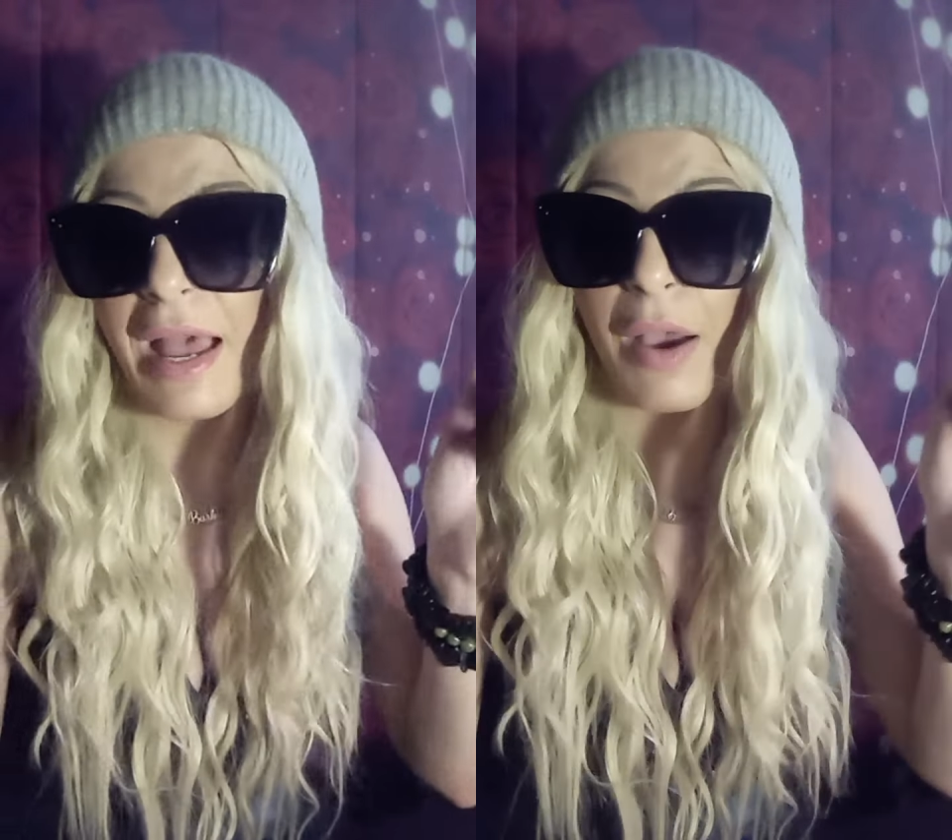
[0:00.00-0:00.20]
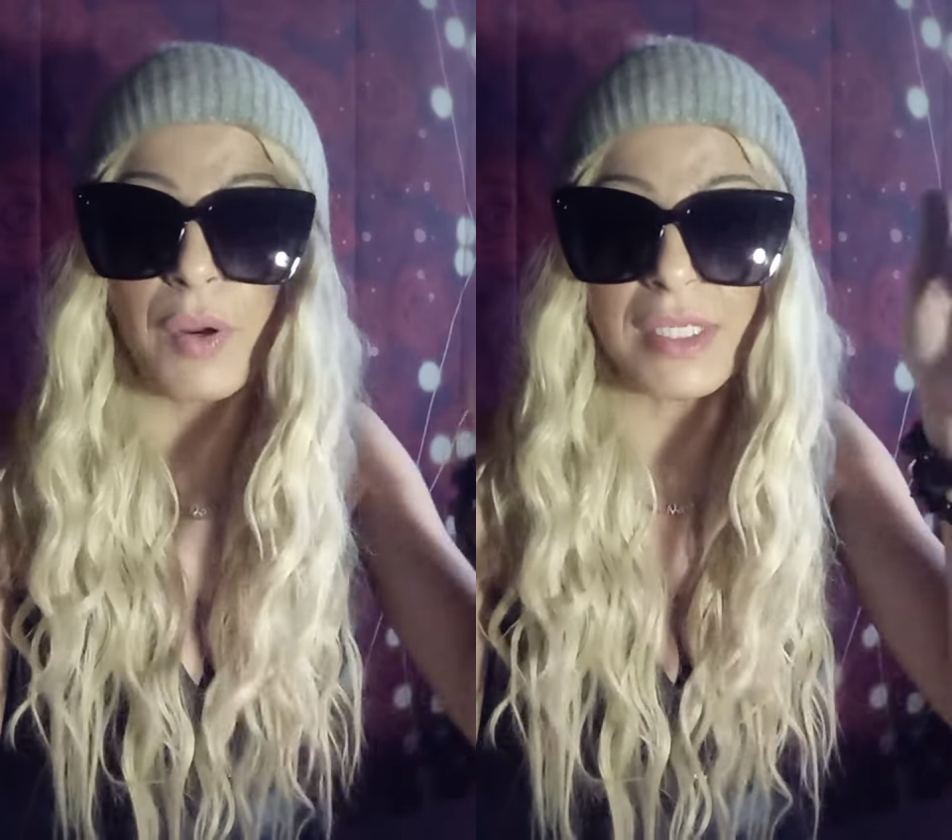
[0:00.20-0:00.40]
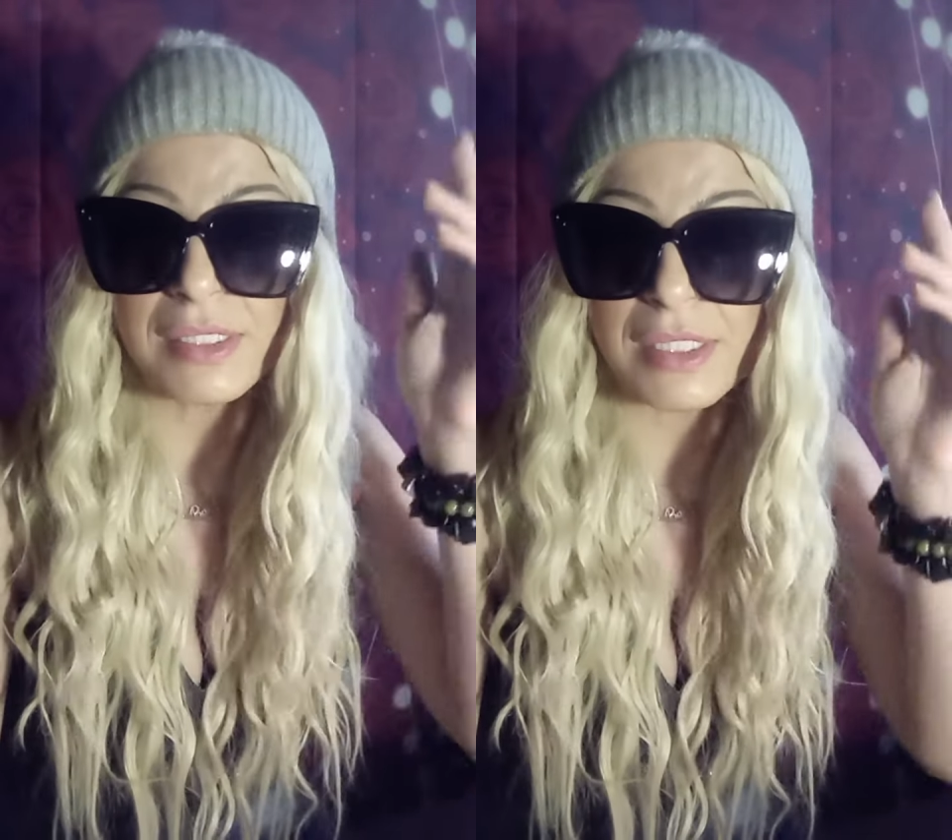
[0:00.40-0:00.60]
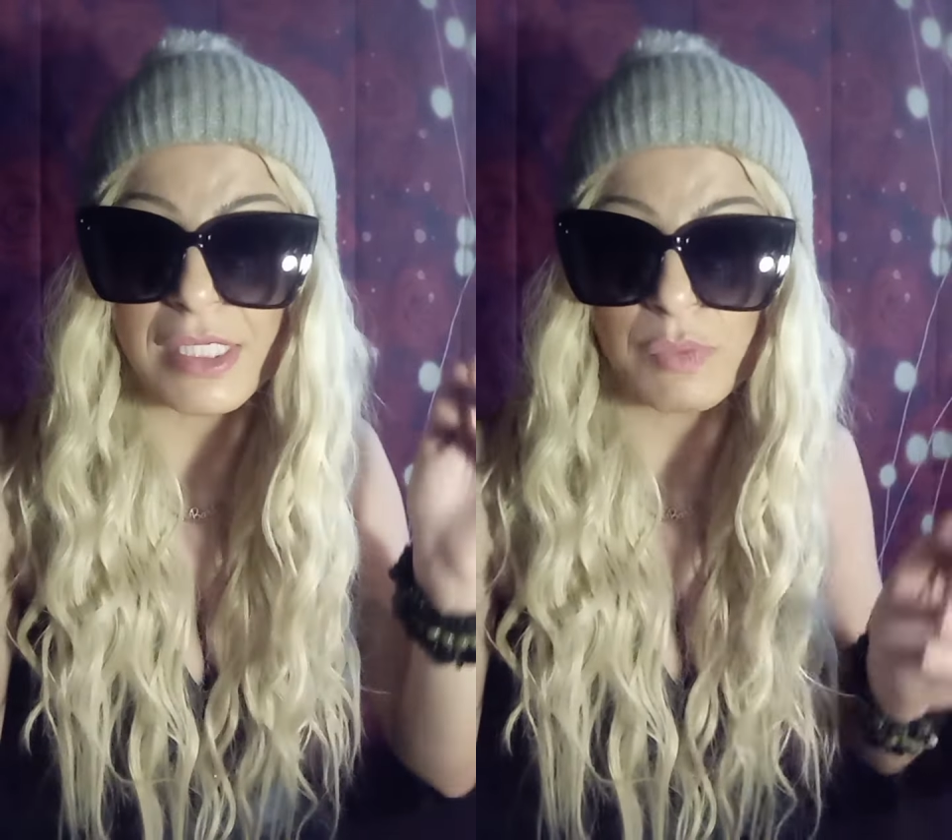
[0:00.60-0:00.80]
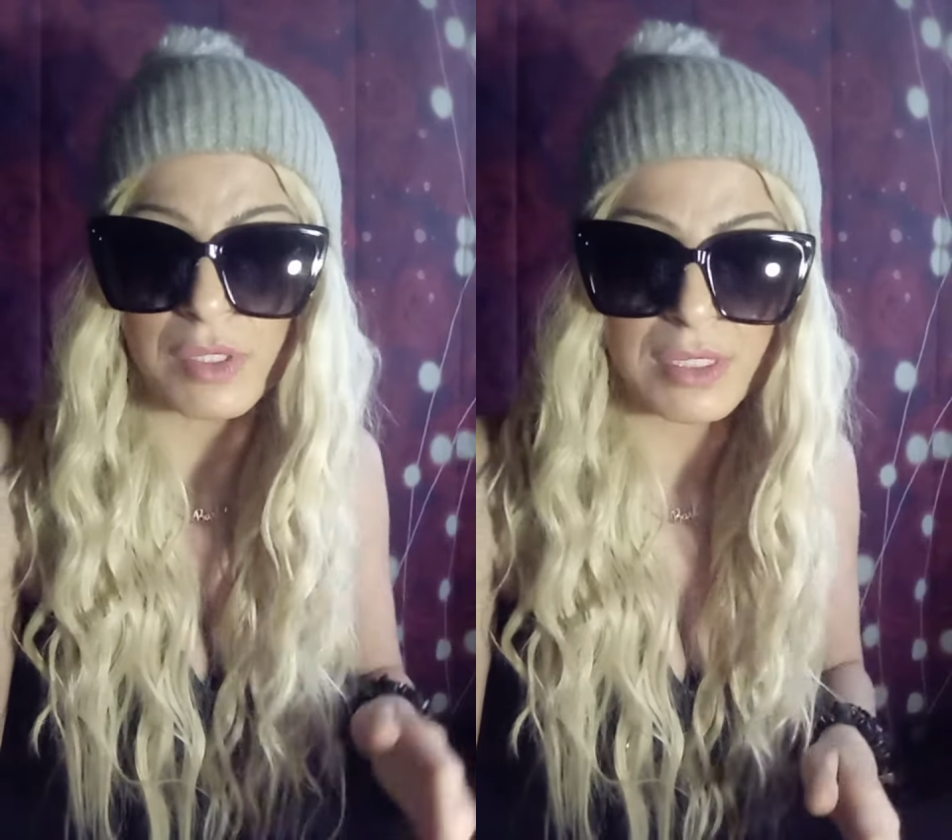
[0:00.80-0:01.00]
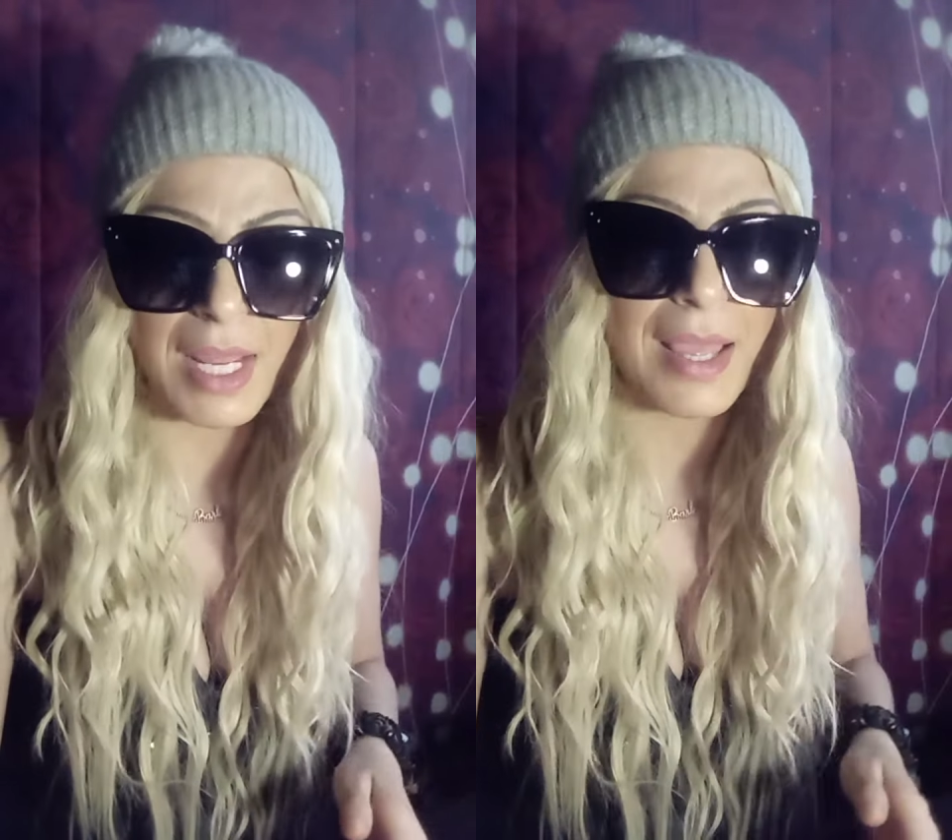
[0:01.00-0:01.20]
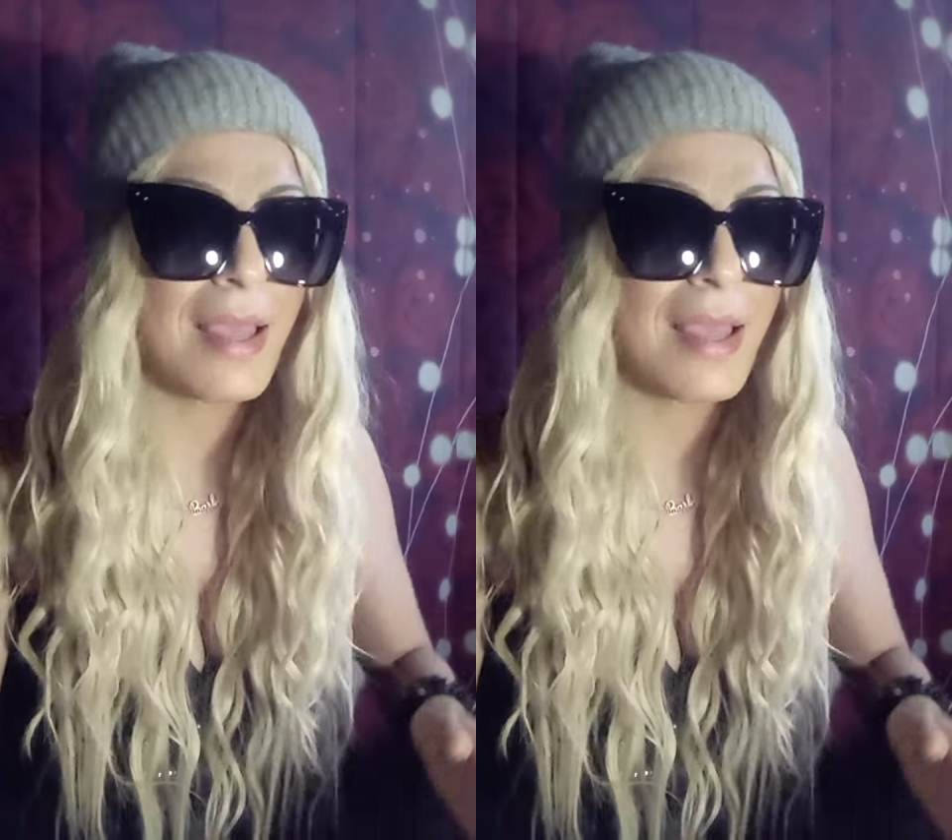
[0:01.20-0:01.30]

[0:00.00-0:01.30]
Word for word: "I want to see this one today."